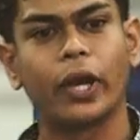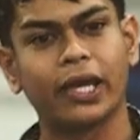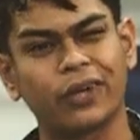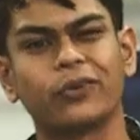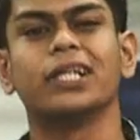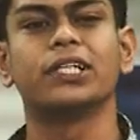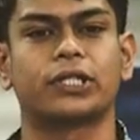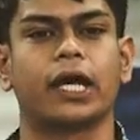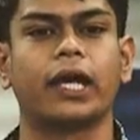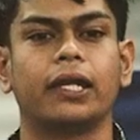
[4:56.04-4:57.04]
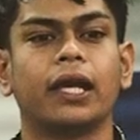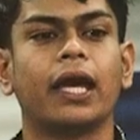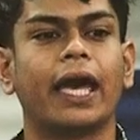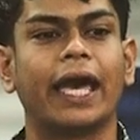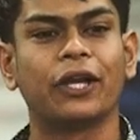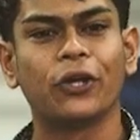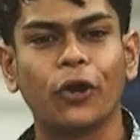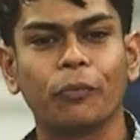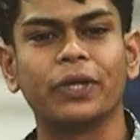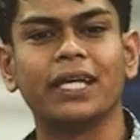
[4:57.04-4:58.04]
where it can really shine and
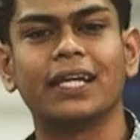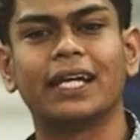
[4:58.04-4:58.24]
not be in